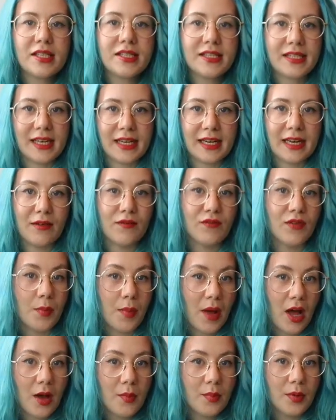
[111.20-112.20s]
a synonym for
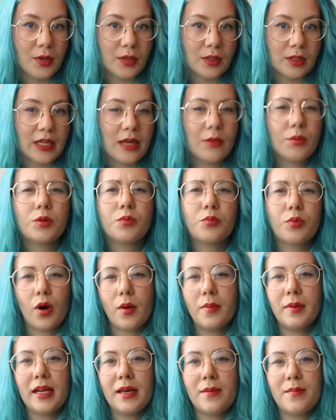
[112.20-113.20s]
purple, it would
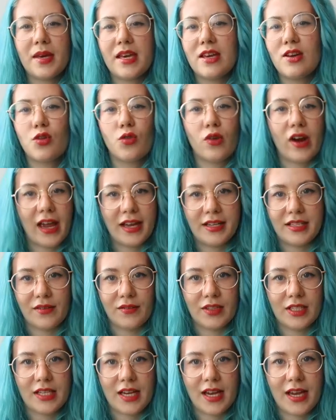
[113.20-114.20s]
probably be
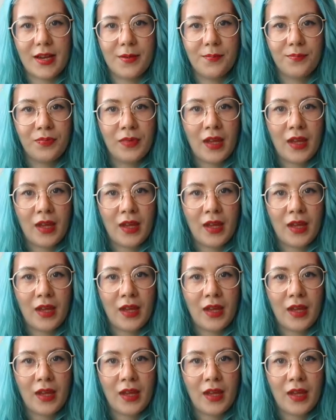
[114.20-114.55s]
creativity.